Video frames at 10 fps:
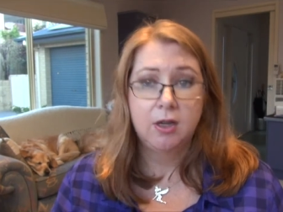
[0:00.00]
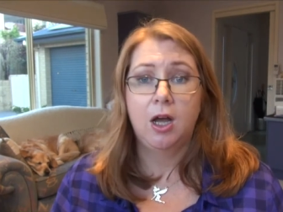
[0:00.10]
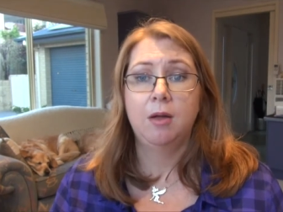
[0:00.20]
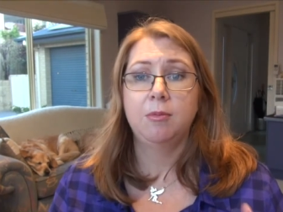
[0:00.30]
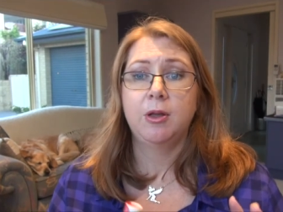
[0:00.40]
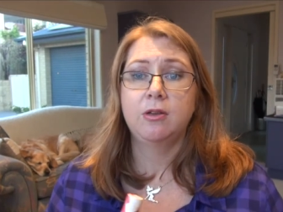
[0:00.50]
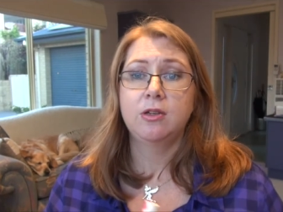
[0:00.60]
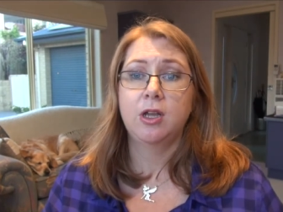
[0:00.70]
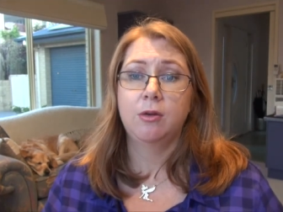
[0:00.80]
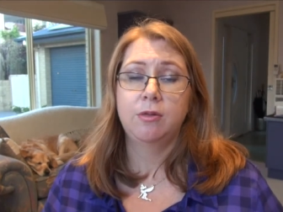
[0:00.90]
I'm going to
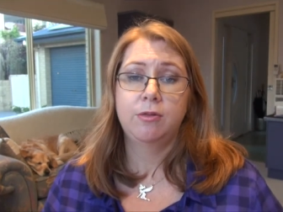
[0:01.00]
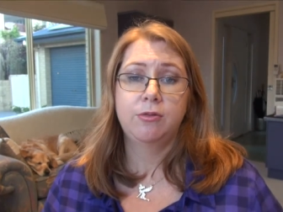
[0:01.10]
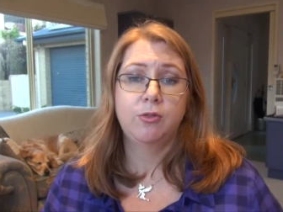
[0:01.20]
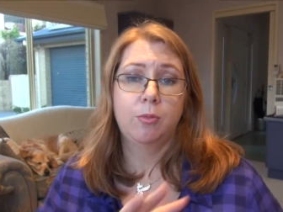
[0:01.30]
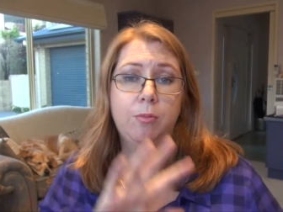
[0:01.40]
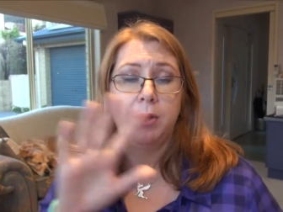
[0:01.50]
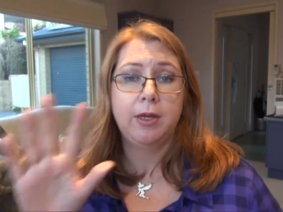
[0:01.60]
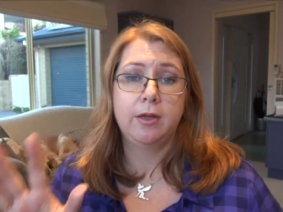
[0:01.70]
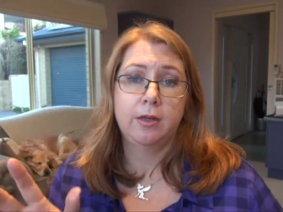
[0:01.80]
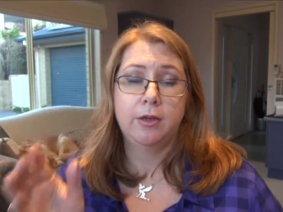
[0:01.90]
go and do a
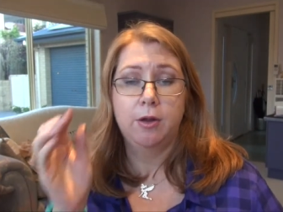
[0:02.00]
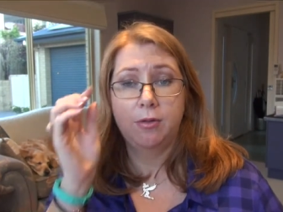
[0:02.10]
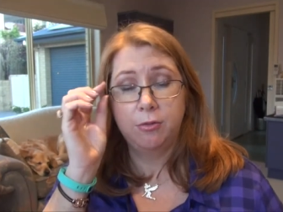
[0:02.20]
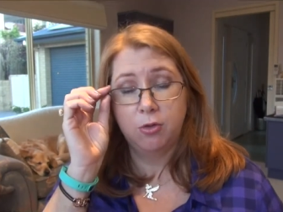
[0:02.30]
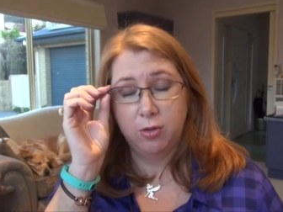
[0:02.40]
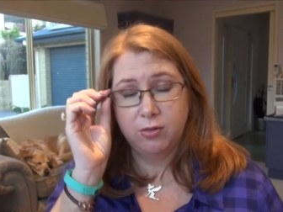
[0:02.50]
big go through.